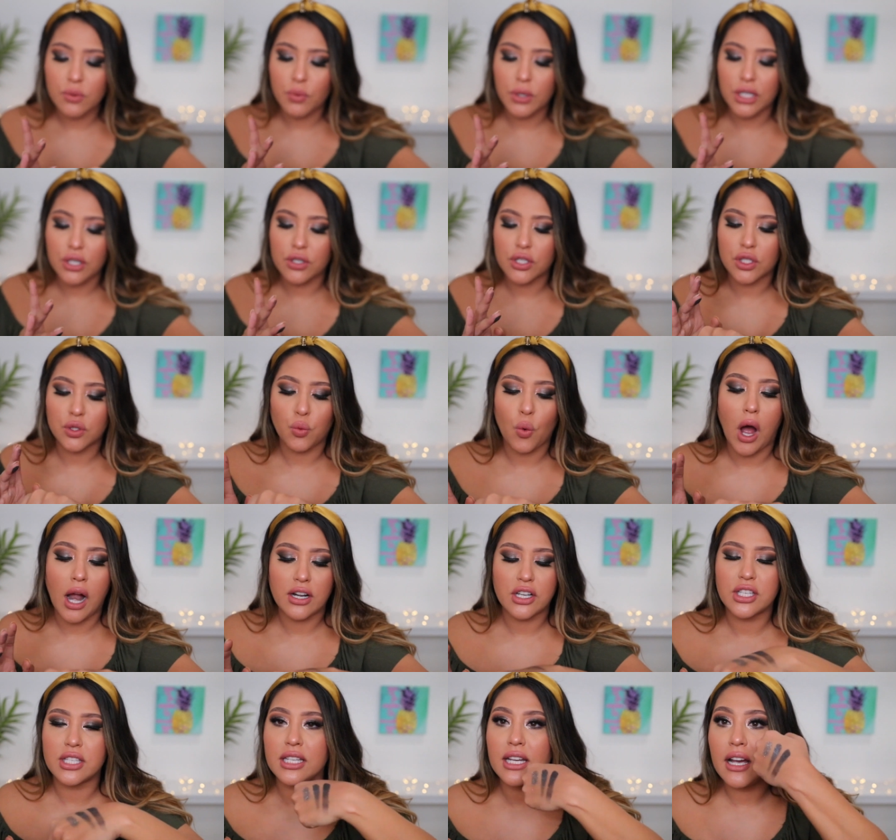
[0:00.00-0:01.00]
when you
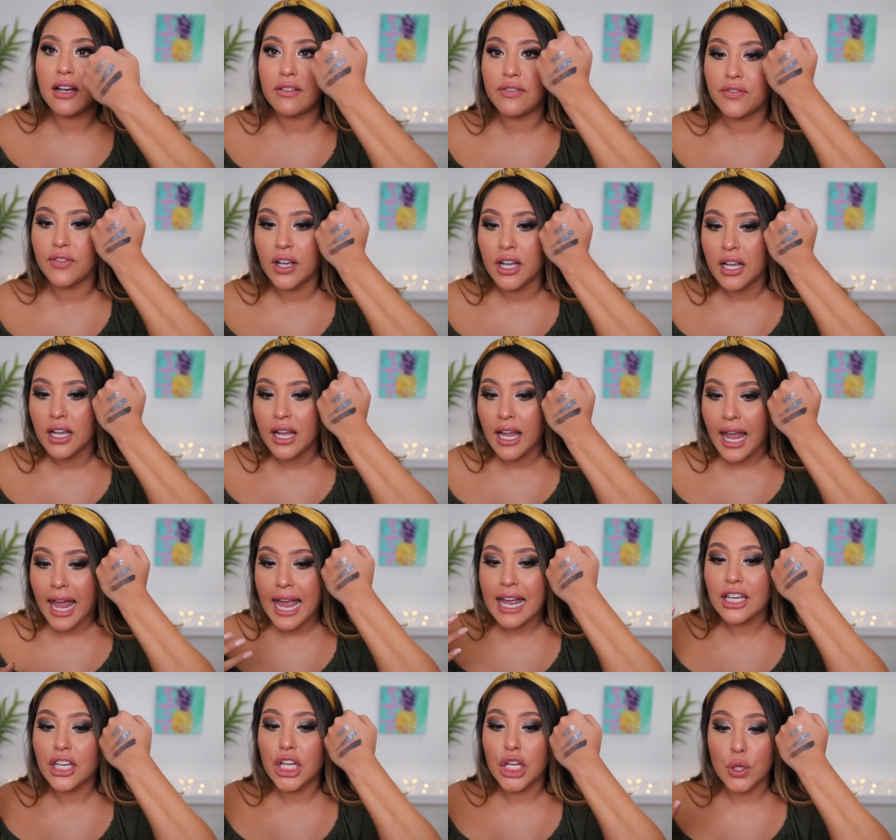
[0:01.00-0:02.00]
swatch stuff
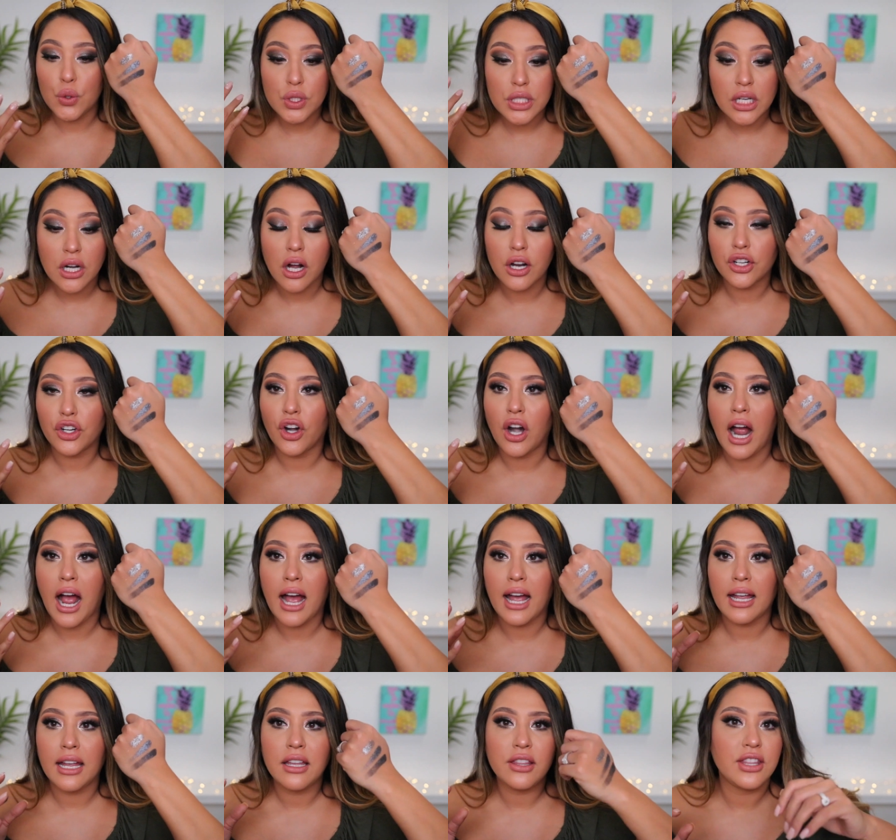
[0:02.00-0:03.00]
and you use it on your
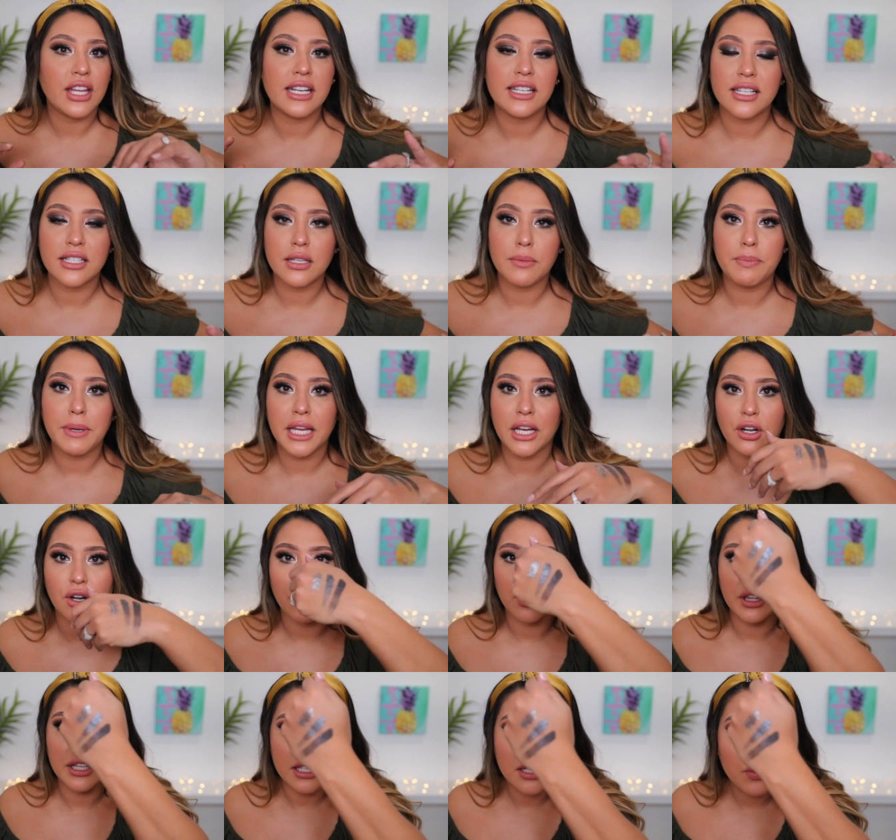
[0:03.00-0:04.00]
eye, they
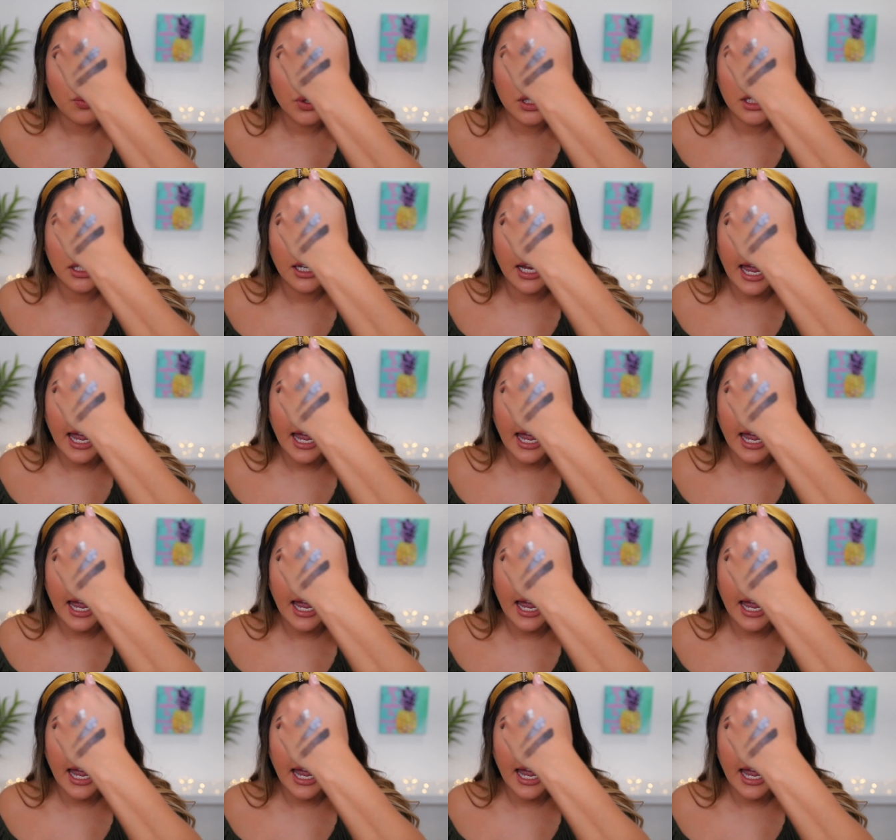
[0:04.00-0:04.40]
disappear. This one